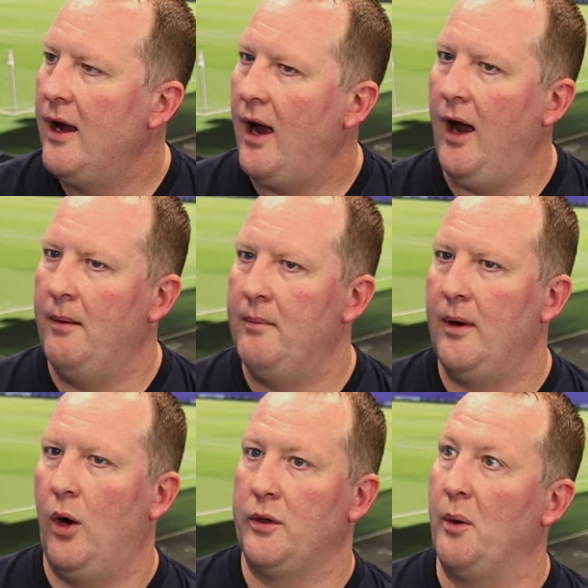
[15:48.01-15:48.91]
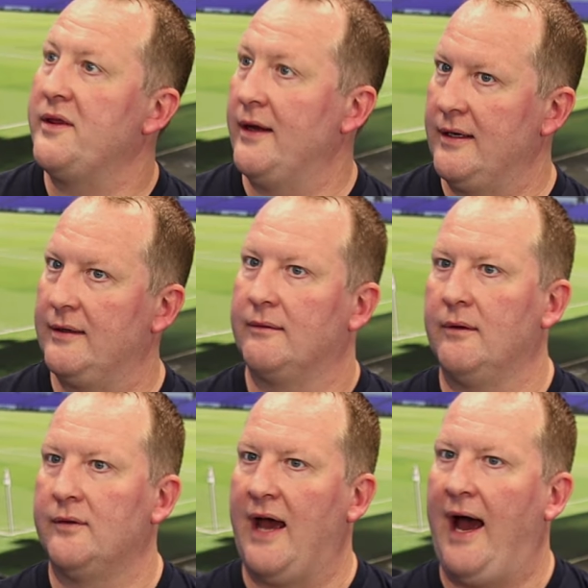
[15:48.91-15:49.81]
Although I think
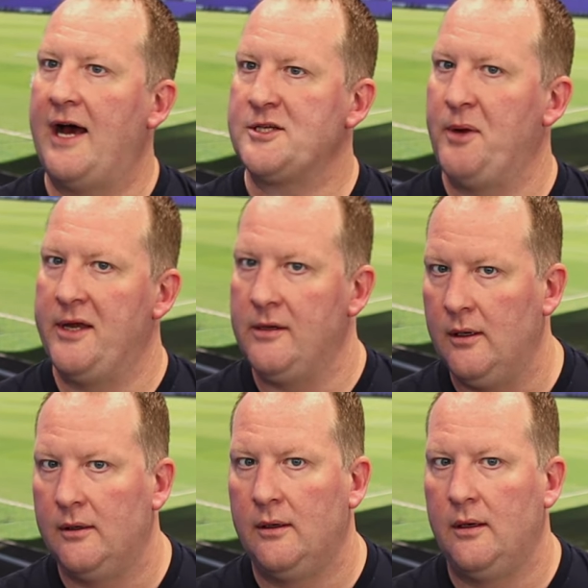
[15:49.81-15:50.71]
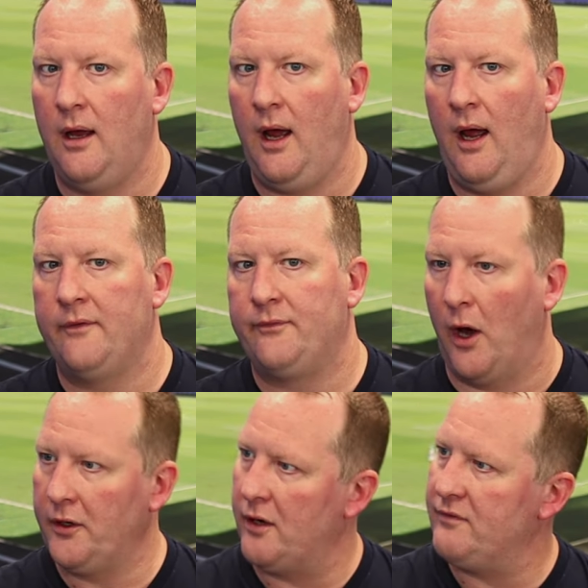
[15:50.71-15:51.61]
that has been
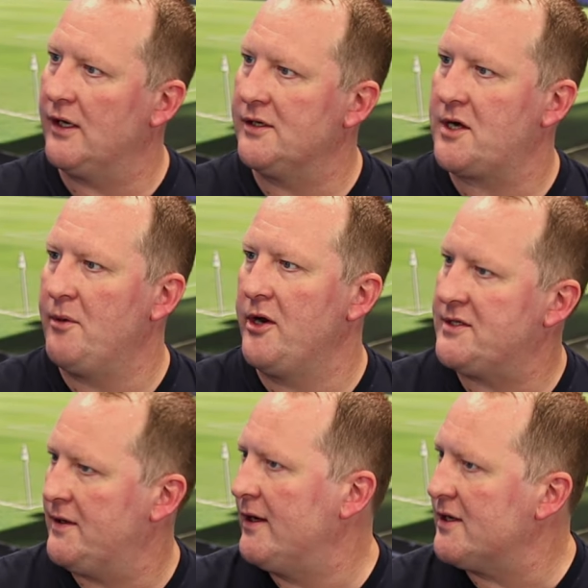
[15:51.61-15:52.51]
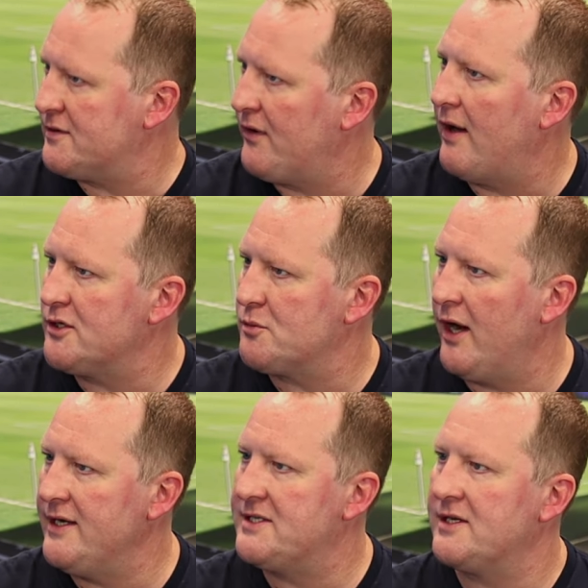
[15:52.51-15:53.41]
done over the last couple of years. I think there's various
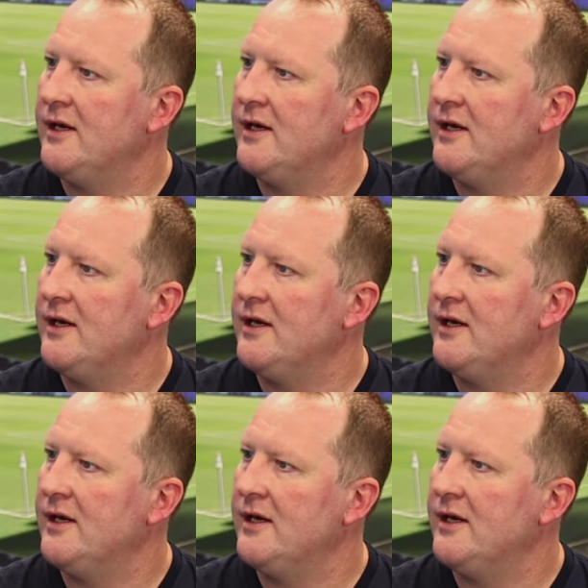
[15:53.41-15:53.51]
ways